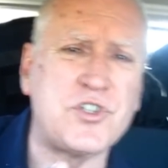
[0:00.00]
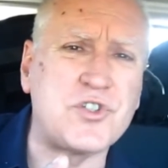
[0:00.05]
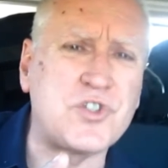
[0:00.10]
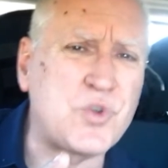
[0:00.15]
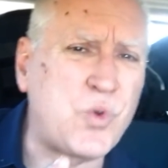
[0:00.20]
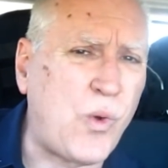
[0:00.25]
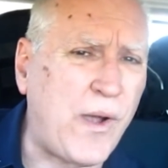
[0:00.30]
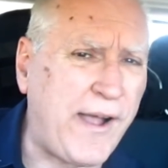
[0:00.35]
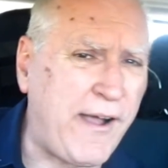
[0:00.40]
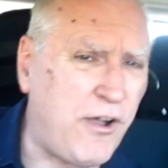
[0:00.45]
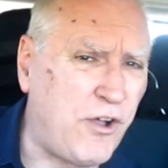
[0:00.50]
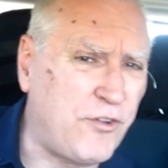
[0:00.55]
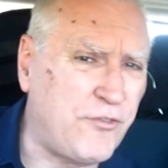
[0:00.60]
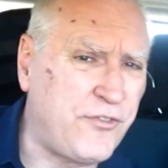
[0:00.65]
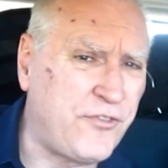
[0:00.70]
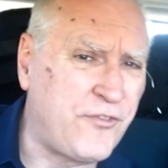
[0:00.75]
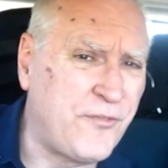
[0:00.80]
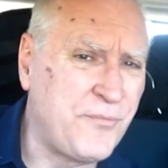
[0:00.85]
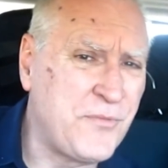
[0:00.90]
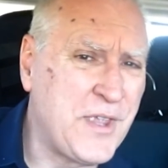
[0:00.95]
to
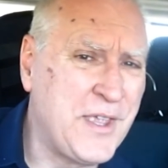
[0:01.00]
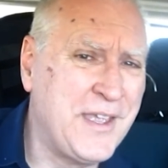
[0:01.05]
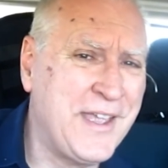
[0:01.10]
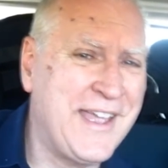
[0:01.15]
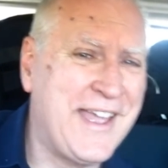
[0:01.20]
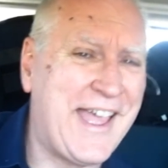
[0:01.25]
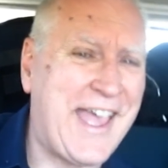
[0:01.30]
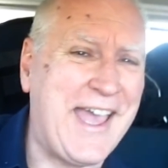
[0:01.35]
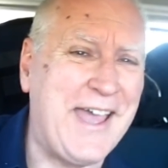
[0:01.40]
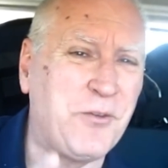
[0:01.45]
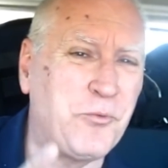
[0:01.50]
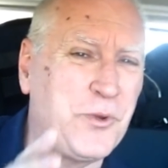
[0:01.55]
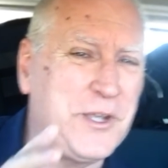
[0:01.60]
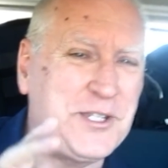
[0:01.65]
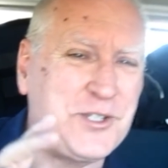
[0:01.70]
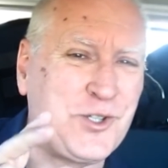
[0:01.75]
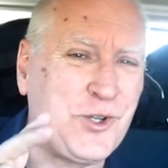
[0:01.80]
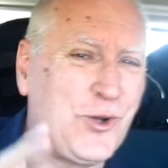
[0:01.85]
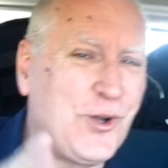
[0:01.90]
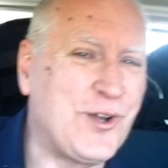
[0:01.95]
12 and
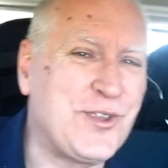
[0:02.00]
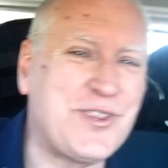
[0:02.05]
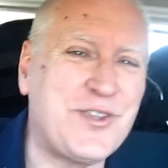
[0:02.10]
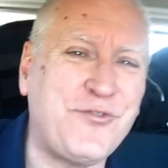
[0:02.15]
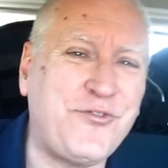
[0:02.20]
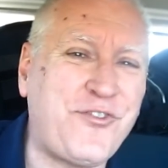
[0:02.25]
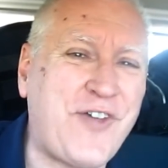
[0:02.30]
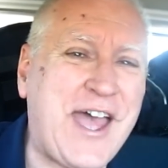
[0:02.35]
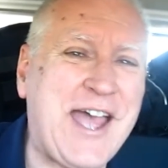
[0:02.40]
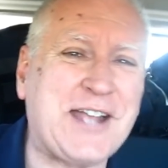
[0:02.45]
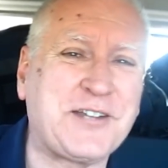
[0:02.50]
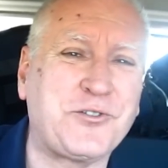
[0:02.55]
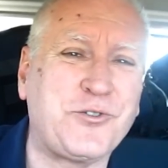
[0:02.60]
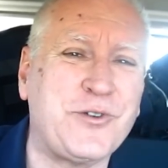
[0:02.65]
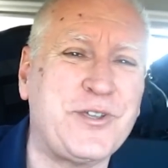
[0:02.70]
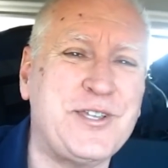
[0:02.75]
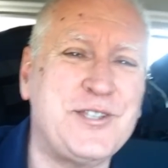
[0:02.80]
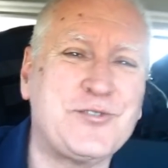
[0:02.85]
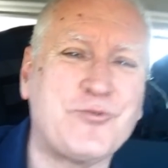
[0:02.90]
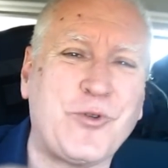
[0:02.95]
we toured the
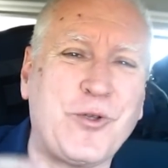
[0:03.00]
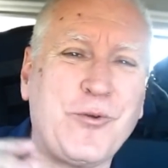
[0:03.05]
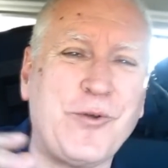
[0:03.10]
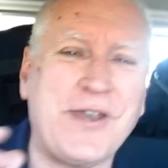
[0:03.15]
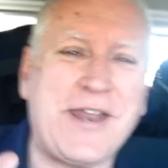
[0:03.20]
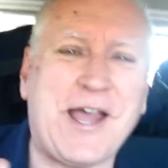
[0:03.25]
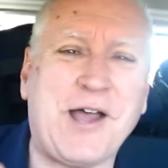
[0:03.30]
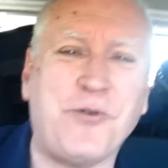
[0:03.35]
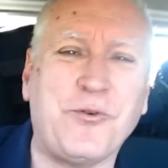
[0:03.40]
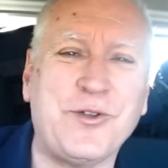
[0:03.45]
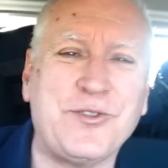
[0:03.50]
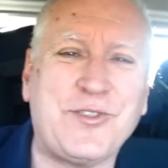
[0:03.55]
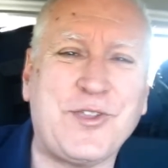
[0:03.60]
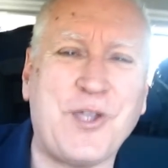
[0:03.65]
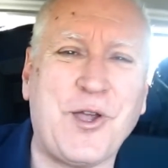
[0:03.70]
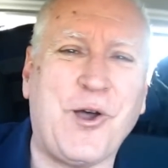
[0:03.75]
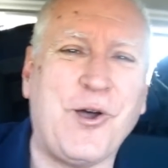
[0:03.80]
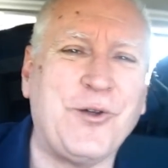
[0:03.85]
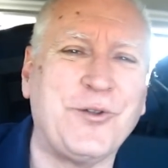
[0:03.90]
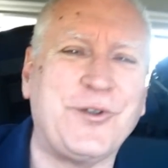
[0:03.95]
factories, we went out with
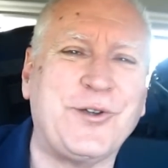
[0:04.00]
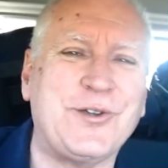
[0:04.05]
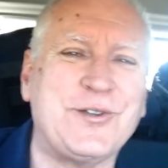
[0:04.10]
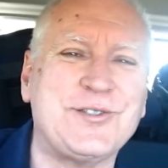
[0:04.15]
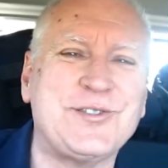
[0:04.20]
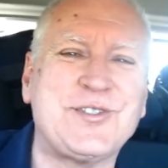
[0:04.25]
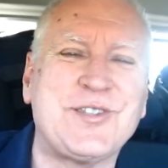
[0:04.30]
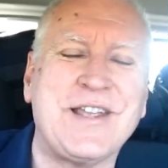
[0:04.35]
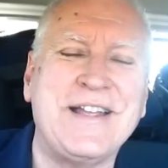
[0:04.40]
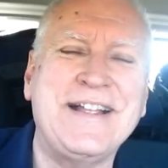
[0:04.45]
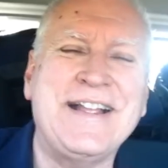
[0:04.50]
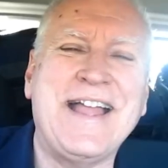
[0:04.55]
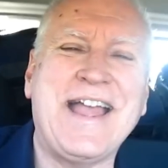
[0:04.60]
the owners,